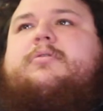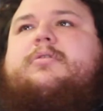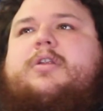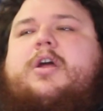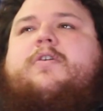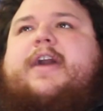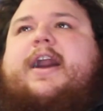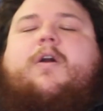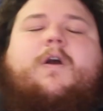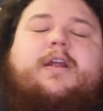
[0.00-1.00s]
know
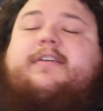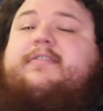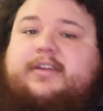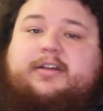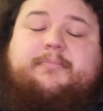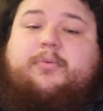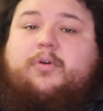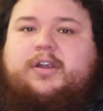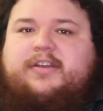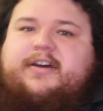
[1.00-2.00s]
that art is still
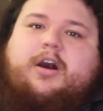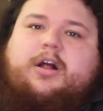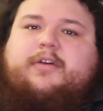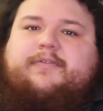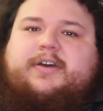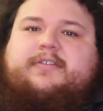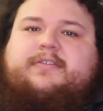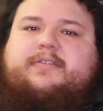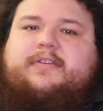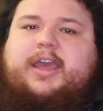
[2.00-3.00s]
important to all of
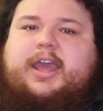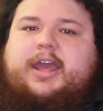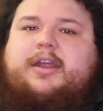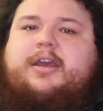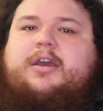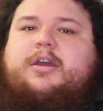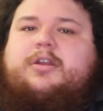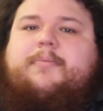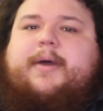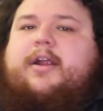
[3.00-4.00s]
us. And
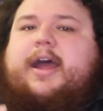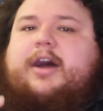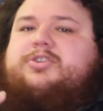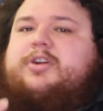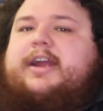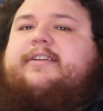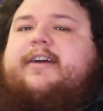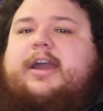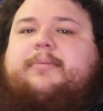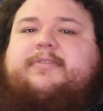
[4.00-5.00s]
no matter how trying
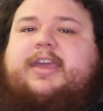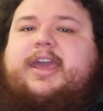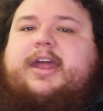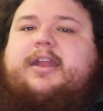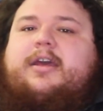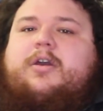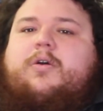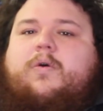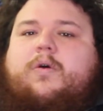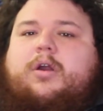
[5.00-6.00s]
times get
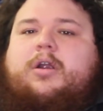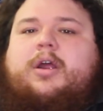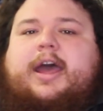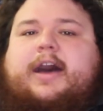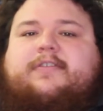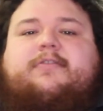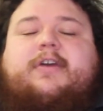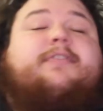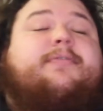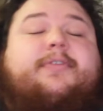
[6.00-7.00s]
or how
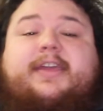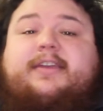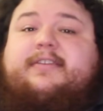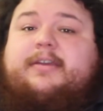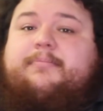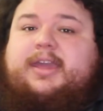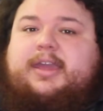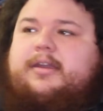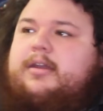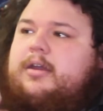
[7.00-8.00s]
stressful things can
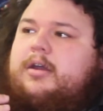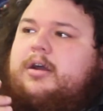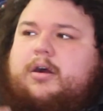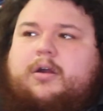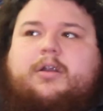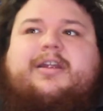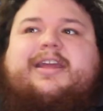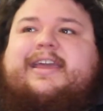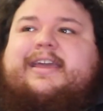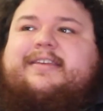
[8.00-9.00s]
be, art
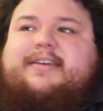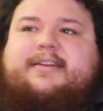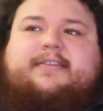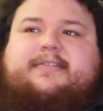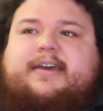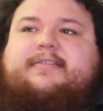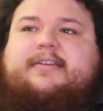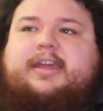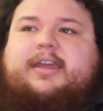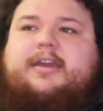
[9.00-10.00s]
is a necessity.